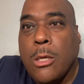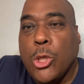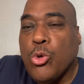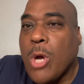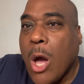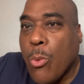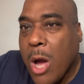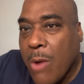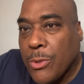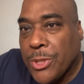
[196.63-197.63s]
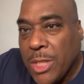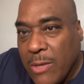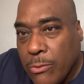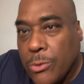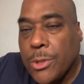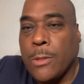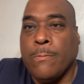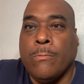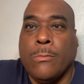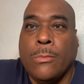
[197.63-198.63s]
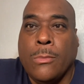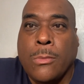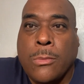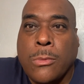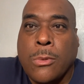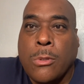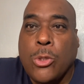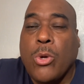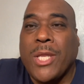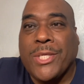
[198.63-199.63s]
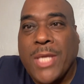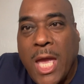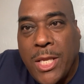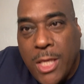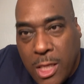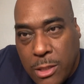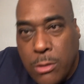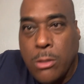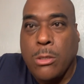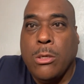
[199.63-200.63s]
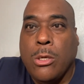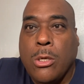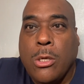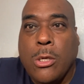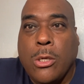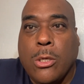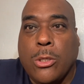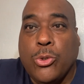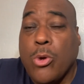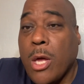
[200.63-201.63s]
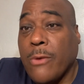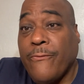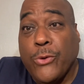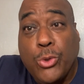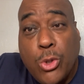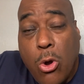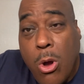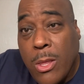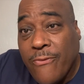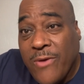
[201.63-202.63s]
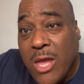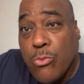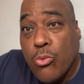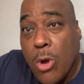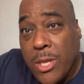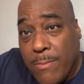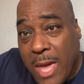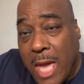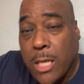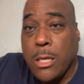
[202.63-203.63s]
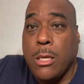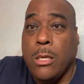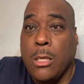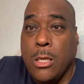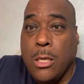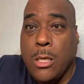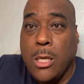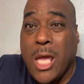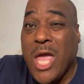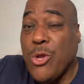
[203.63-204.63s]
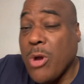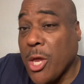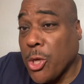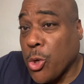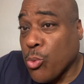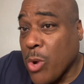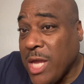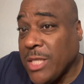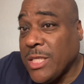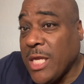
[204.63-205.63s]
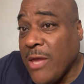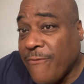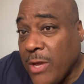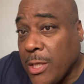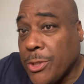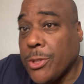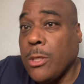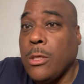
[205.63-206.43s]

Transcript: you got wide receivers, you got a tight end, you got a future Hall of Fame running back, and you got a great defense.